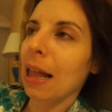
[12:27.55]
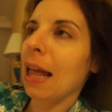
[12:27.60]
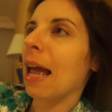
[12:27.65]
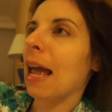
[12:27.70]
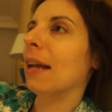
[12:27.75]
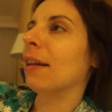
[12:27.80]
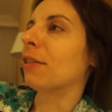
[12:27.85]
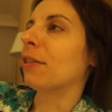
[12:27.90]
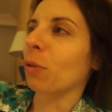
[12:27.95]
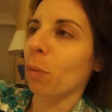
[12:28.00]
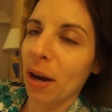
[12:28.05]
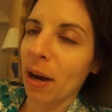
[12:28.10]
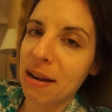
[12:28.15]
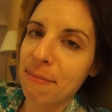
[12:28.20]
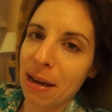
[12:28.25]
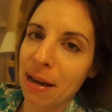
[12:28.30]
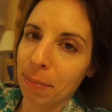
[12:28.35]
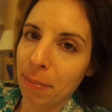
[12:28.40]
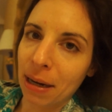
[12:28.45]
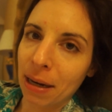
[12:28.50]
and it's a way to
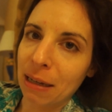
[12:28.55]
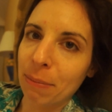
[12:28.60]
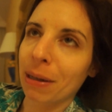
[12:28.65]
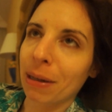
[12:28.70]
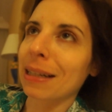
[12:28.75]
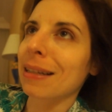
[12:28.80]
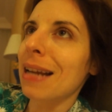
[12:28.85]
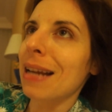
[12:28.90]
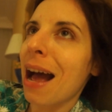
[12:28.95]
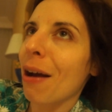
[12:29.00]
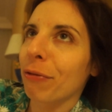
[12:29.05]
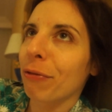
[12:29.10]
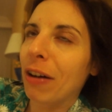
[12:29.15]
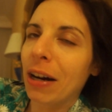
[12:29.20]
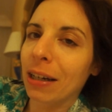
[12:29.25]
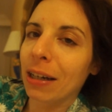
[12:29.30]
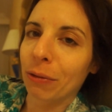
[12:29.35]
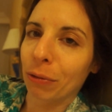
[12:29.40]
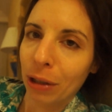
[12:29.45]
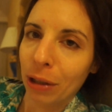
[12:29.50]
make money, but it's not
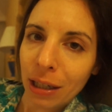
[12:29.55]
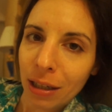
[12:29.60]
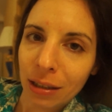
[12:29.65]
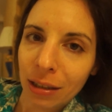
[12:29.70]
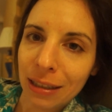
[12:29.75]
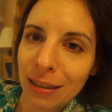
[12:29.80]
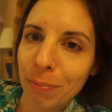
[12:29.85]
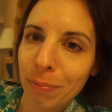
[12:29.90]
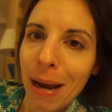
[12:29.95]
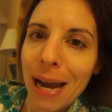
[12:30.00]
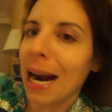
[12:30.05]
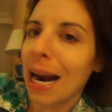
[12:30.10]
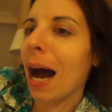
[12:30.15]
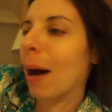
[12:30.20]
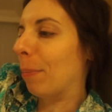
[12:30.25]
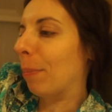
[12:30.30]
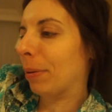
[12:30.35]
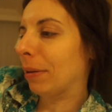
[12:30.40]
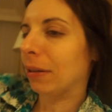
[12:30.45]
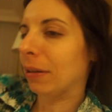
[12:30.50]
fucking real. It's made
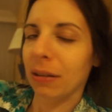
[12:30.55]
up.